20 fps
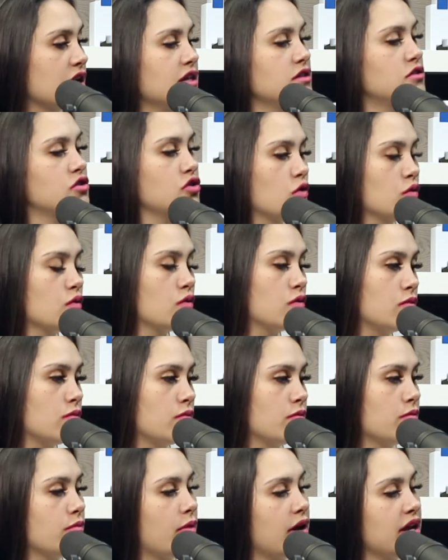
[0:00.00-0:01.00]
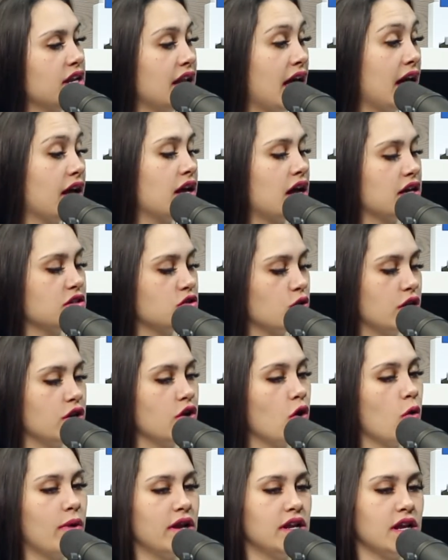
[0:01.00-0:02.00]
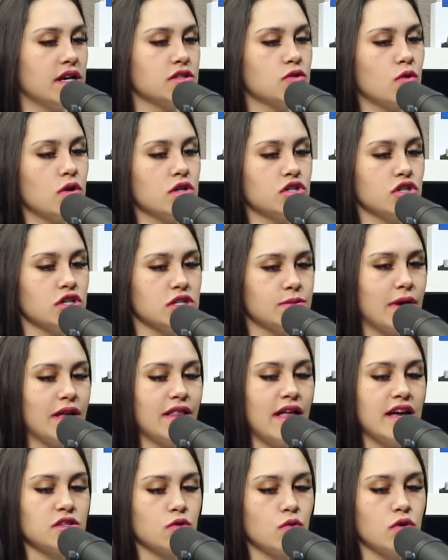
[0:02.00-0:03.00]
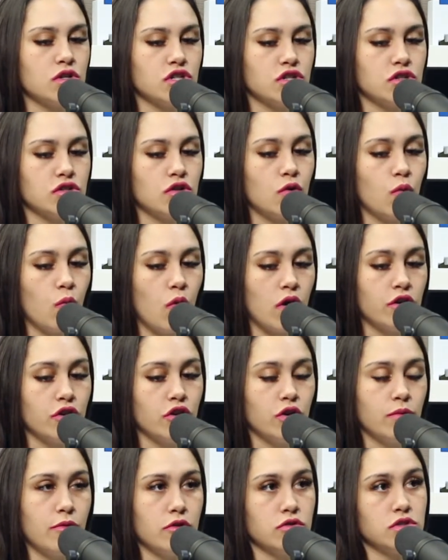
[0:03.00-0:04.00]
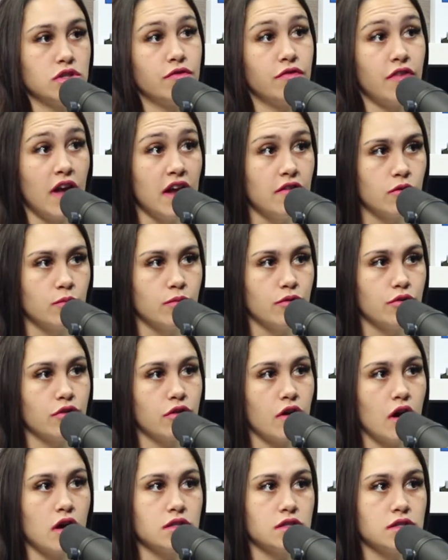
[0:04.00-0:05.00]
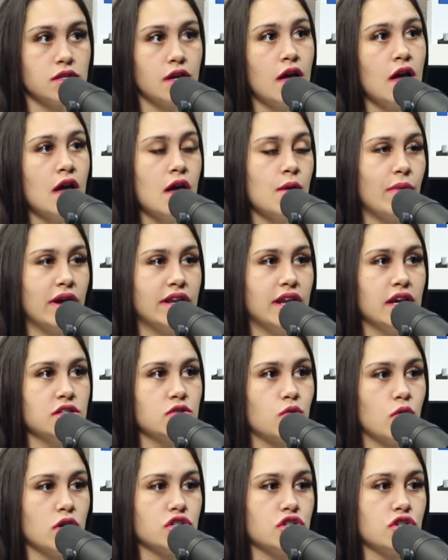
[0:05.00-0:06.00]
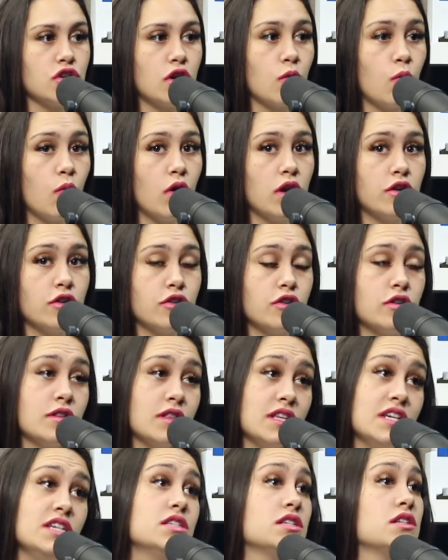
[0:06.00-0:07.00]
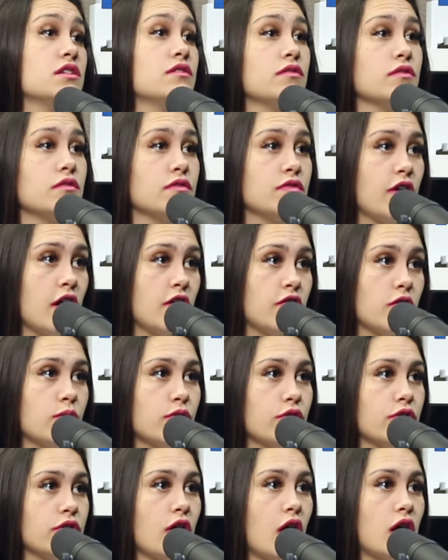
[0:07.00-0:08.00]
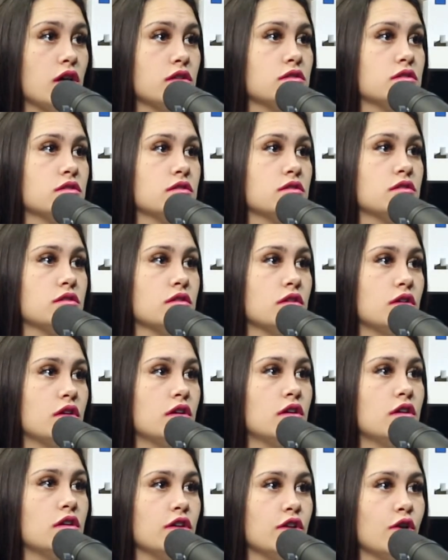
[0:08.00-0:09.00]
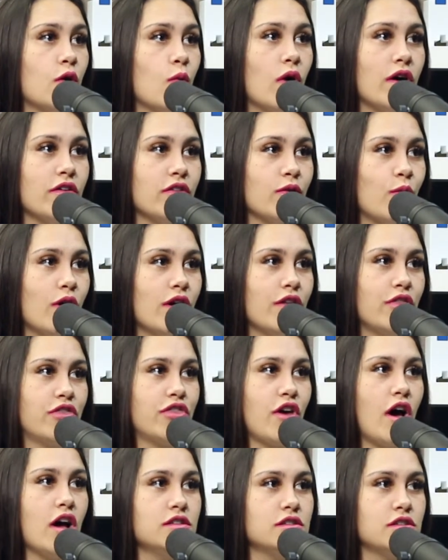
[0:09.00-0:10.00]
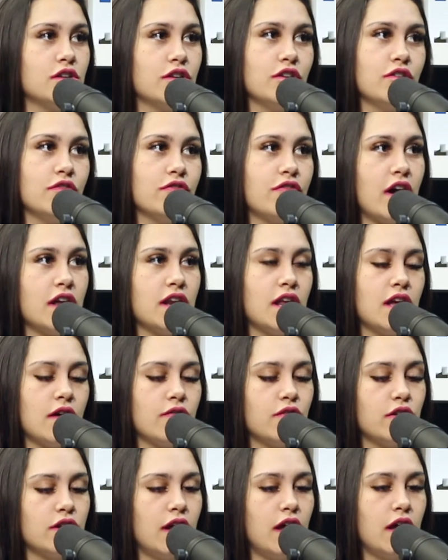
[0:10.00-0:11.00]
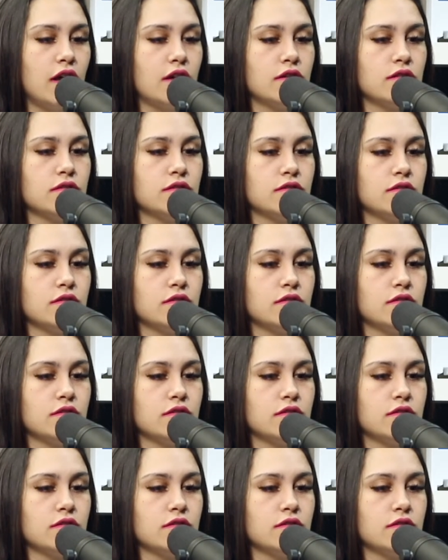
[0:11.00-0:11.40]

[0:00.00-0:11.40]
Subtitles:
and so I know my next question, because my last question are, what are your most favorable thoughts? My next question are, what are your least favorable thoughts? What thoughts are you fighting every day?